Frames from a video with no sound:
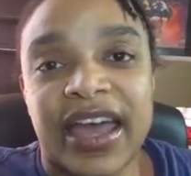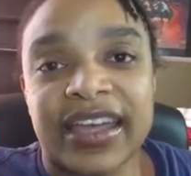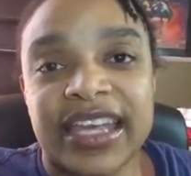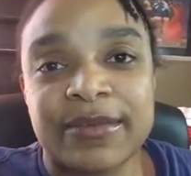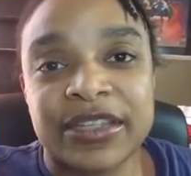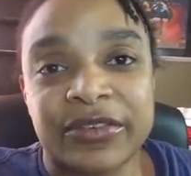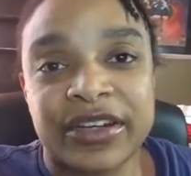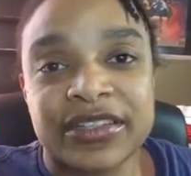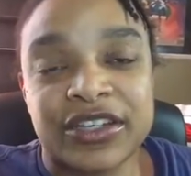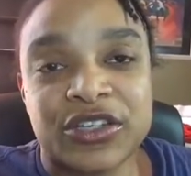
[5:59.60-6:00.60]
I came to a
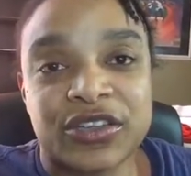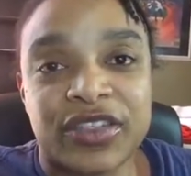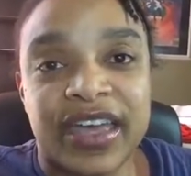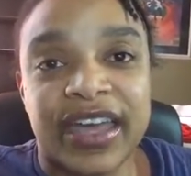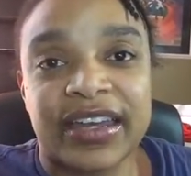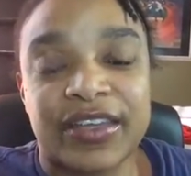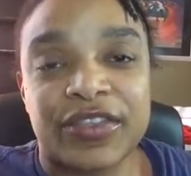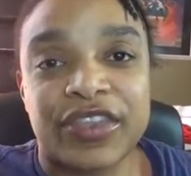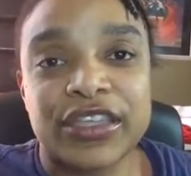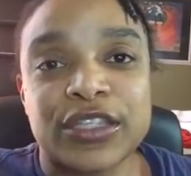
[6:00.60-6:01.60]
realization that
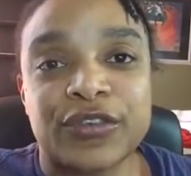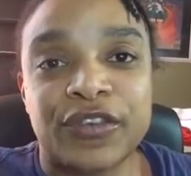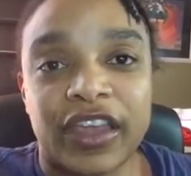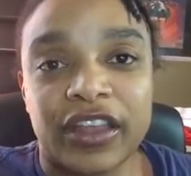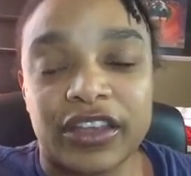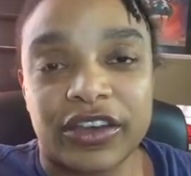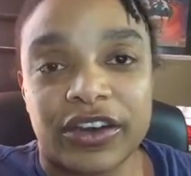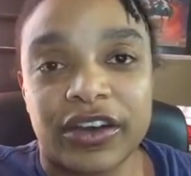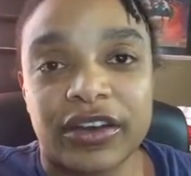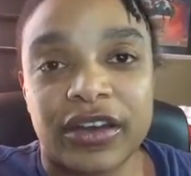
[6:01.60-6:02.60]
this failure